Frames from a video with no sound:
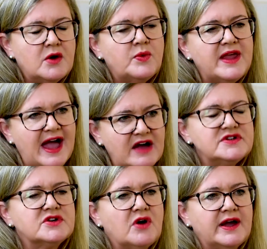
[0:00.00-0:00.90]
We
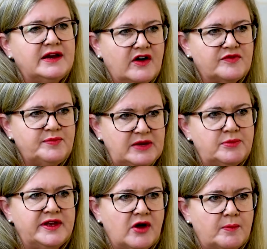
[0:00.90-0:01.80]
haven't got enough
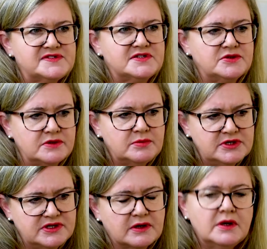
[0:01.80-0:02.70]
people in ops to do the
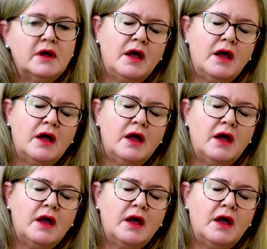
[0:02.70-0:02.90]
work.